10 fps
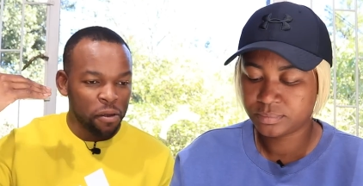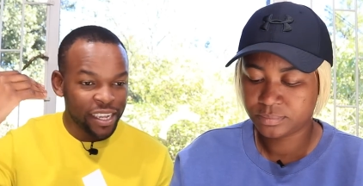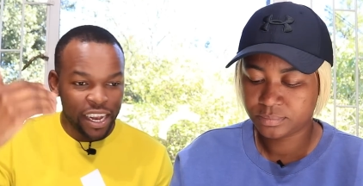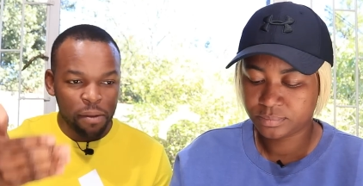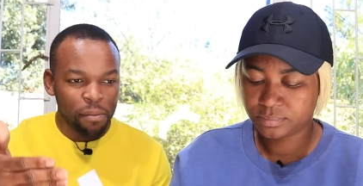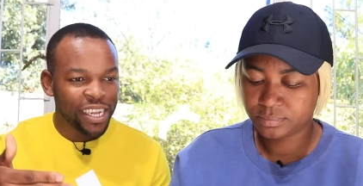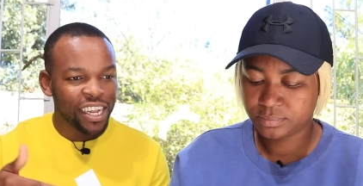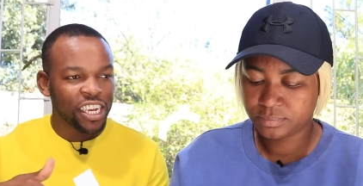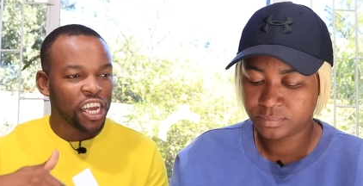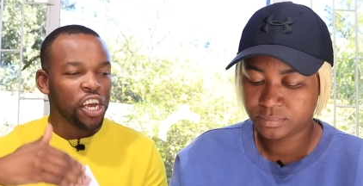Speaker 1: uh, send a
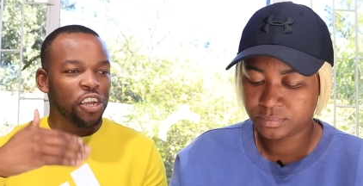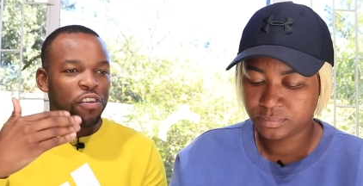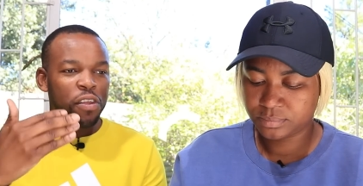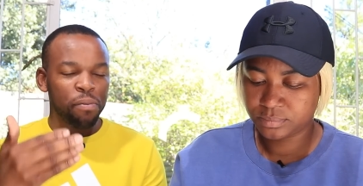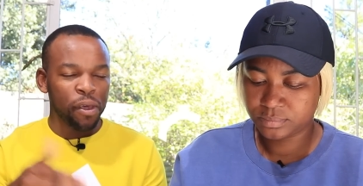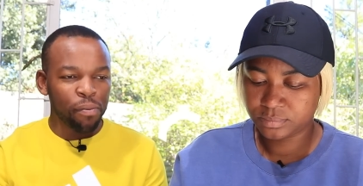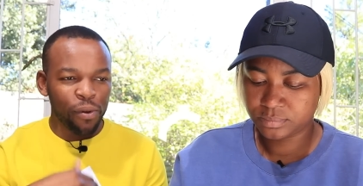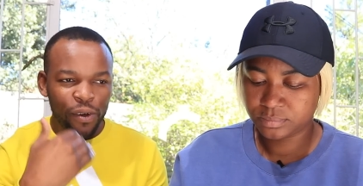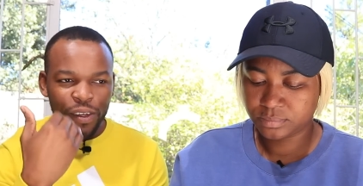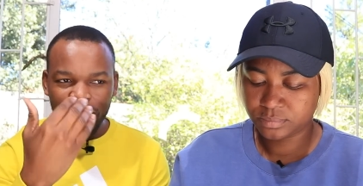message to the
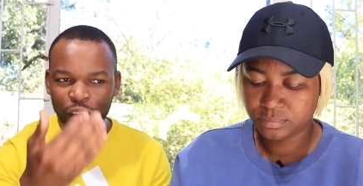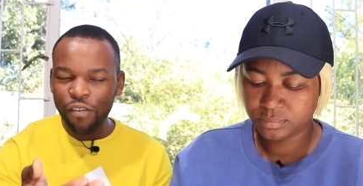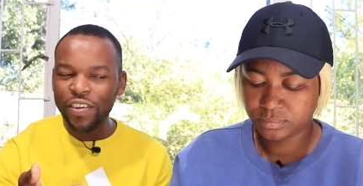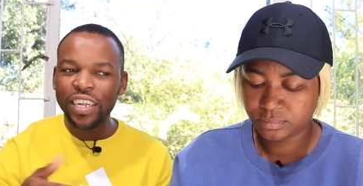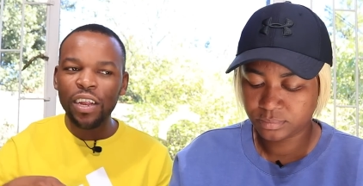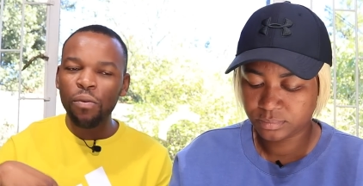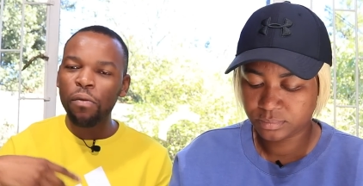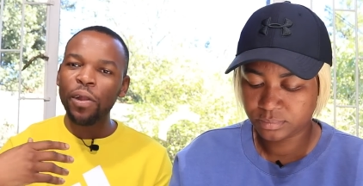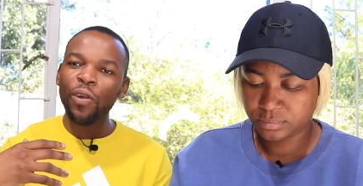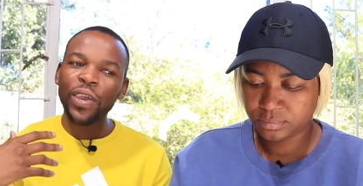people that obviously
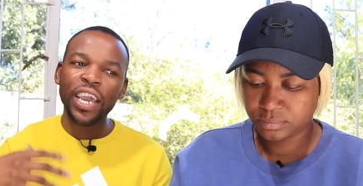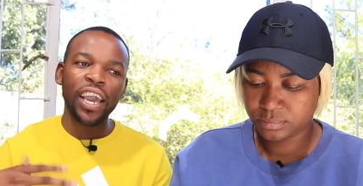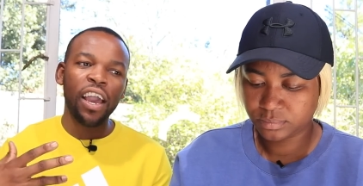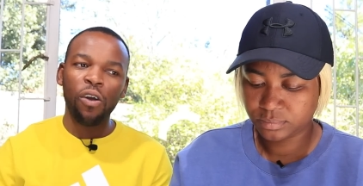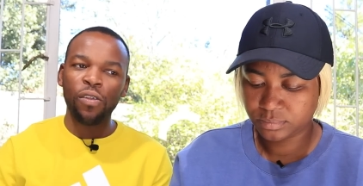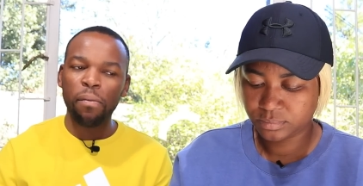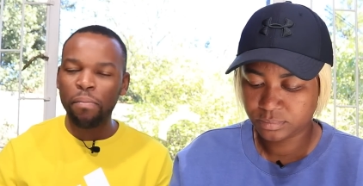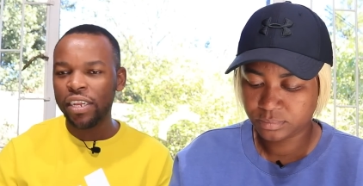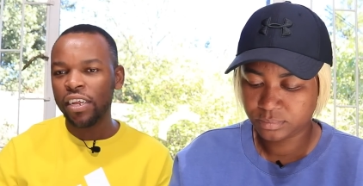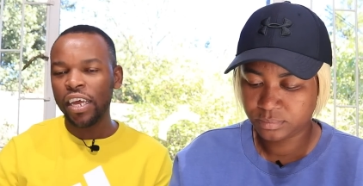will be looking here on the
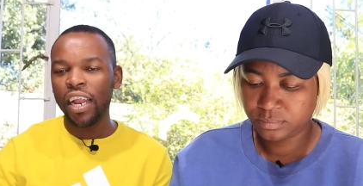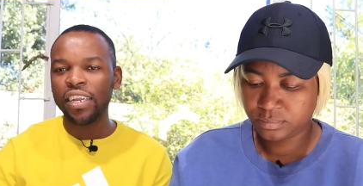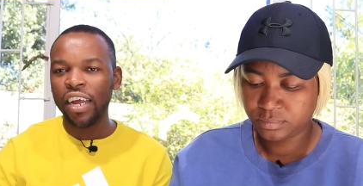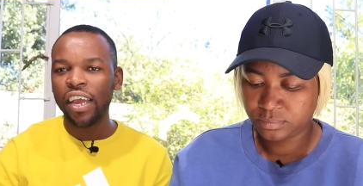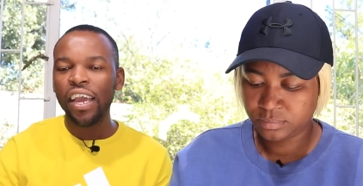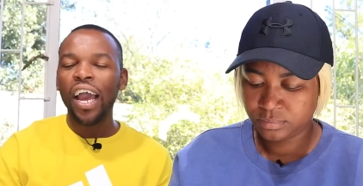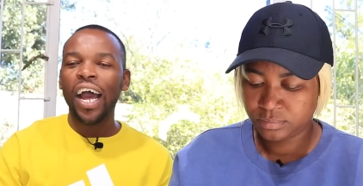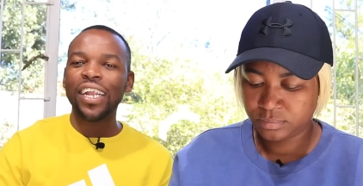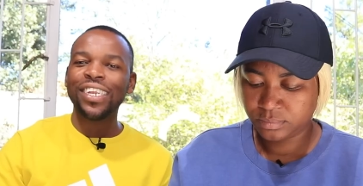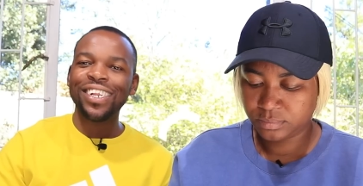particular day.
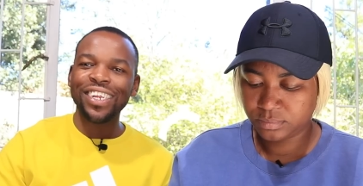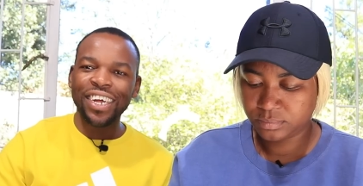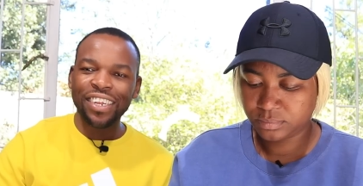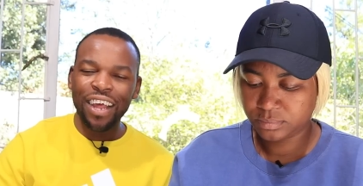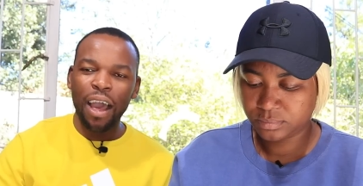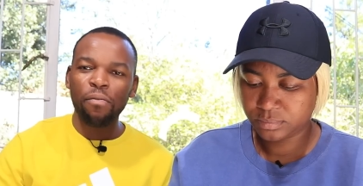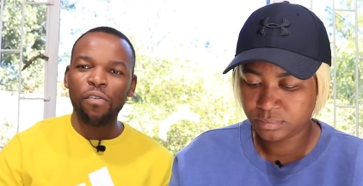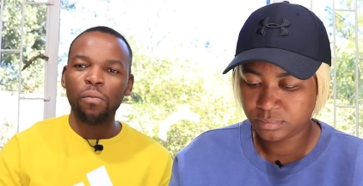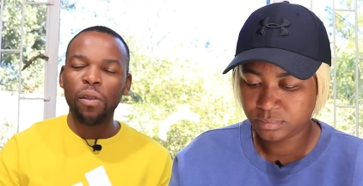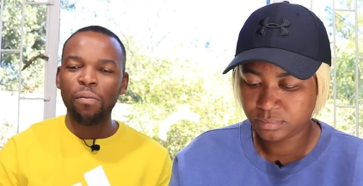Until next time,
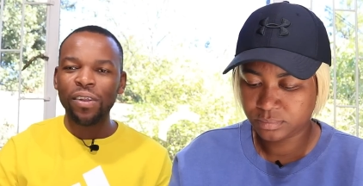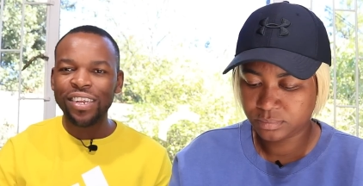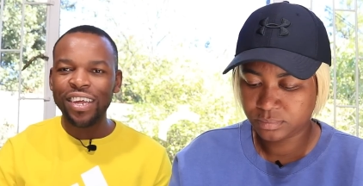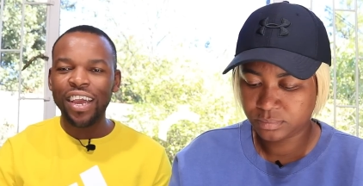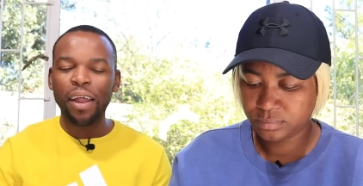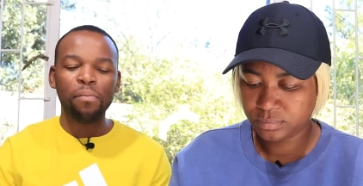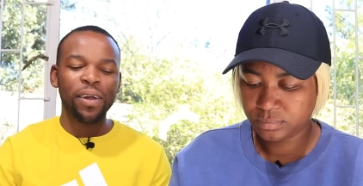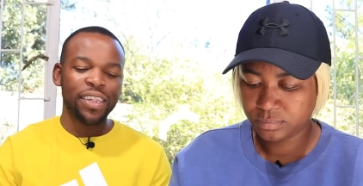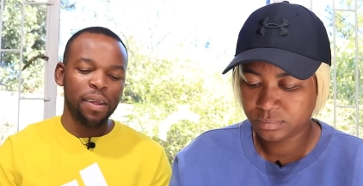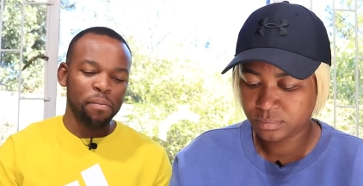from Ndivhu T and
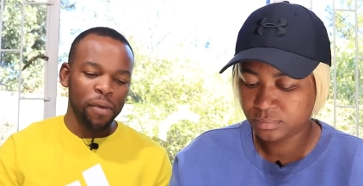Pastor